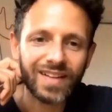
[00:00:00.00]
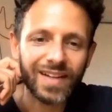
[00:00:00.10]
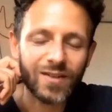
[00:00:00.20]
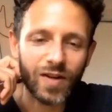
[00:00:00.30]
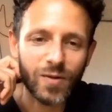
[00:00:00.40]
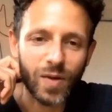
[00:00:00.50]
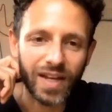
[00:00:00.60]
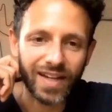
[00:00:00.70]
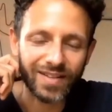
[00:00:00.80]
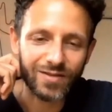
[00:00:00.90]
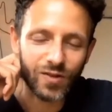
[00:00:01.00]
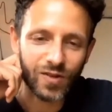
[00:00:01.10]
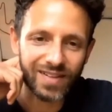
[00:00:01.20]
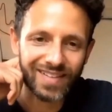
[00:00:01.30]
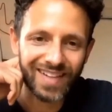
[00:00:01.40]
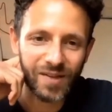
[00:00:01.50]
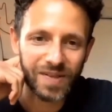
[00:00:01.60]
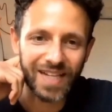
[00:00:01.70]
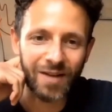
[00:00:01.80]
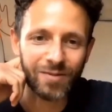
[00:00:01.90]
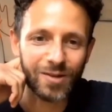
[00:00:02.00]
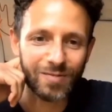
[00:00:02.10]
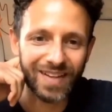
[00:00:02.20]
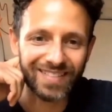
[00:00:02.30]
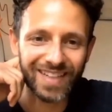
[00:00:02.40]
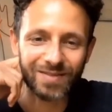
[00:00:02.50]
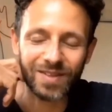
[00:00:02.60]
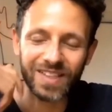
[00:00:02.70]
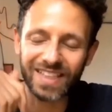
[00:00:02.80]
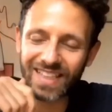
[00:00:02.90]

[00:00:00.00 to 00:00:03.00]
literally waiting for our demo to be available.